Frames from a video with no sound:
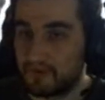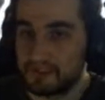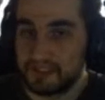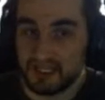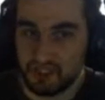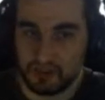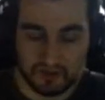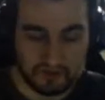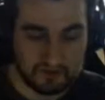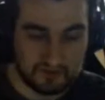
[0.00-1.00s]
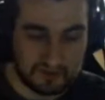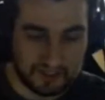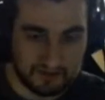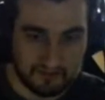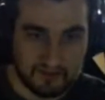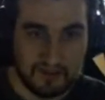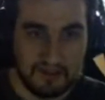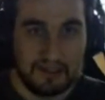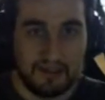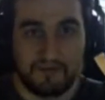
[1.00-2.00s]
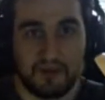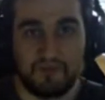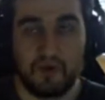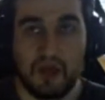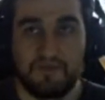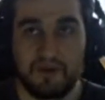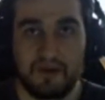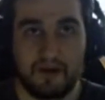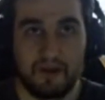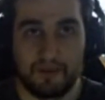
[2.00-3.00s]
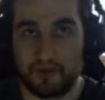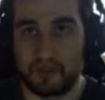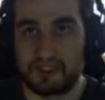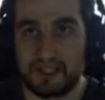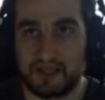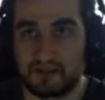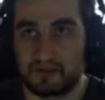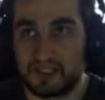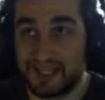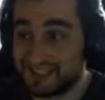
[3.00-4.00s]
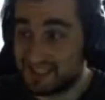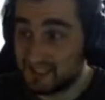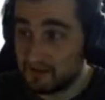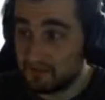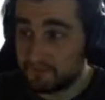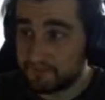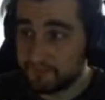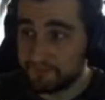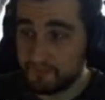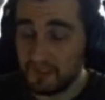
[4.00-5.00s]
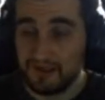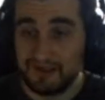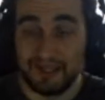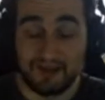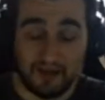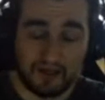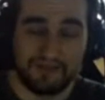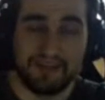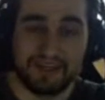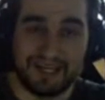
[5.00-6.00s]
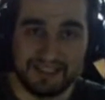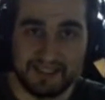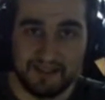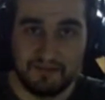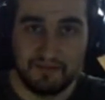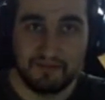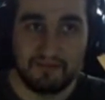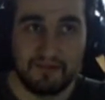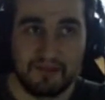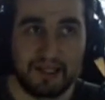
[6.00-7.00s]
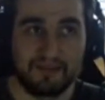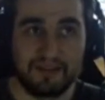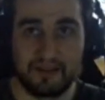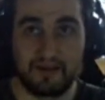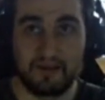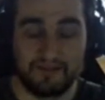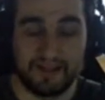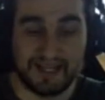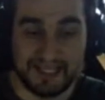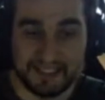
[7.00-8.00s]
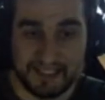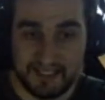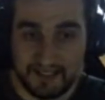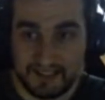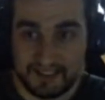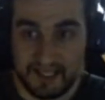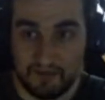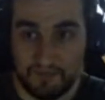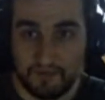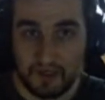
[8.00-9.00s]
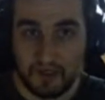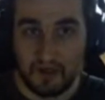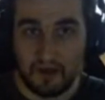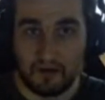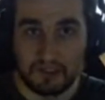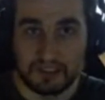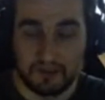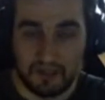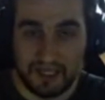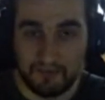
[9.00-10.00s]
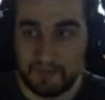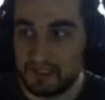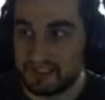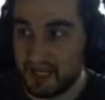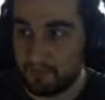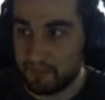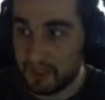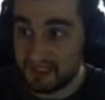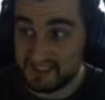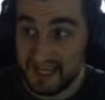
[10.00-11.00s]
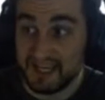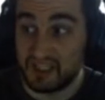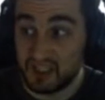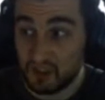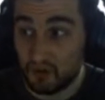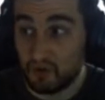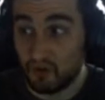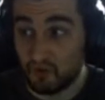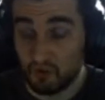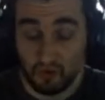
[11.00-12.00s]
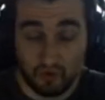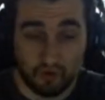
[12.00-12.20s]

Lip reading: sections. Like if you have a 30 seconds cutscene, like the cutscene, like the cutscene itself also like builds up anxiety or